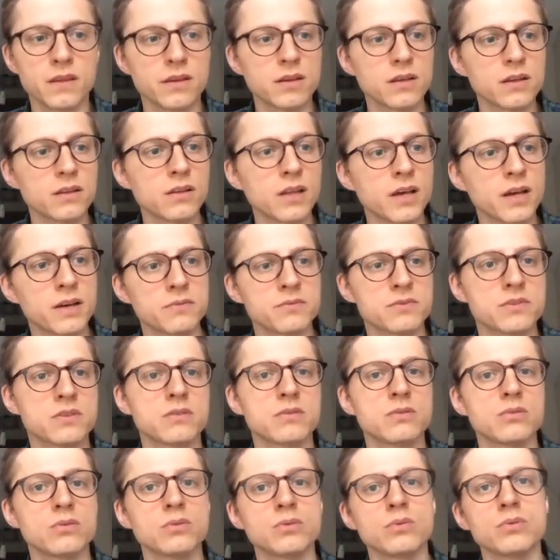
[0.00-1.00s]
allows
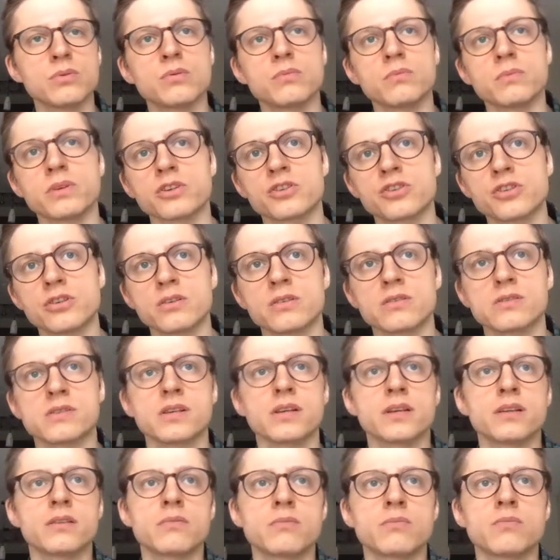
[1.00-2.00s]
to make sure
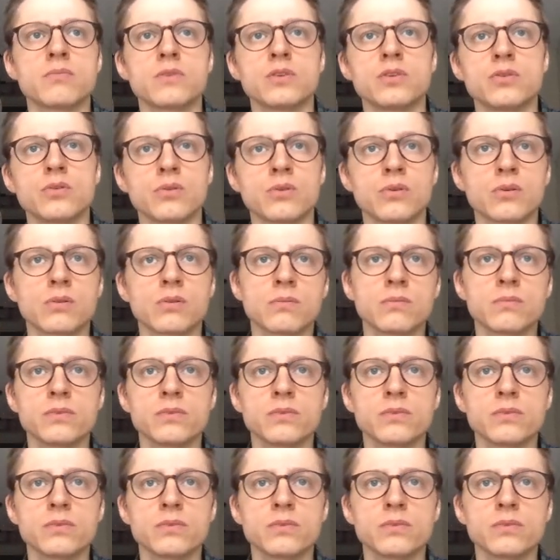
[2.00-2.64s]
that your